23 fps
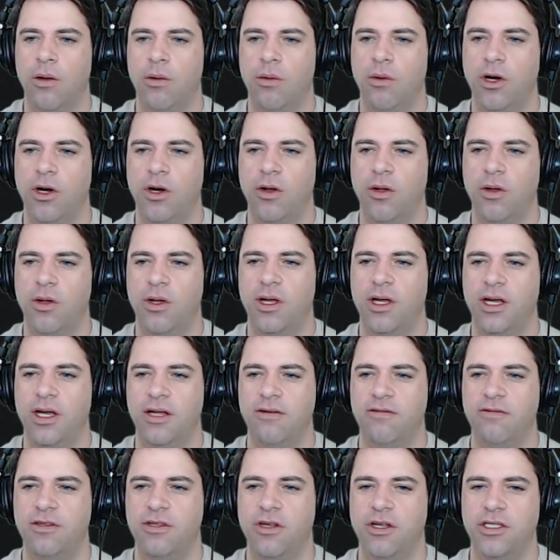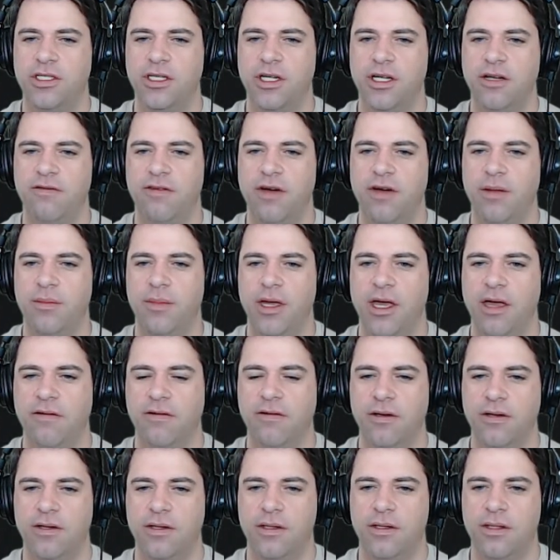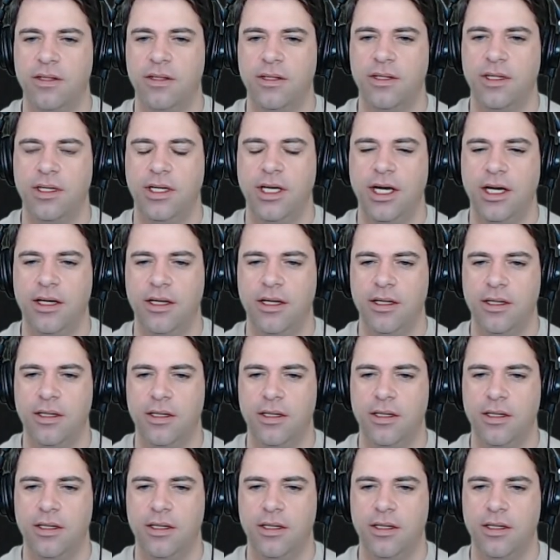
When it results in undefined behavior. Yeah.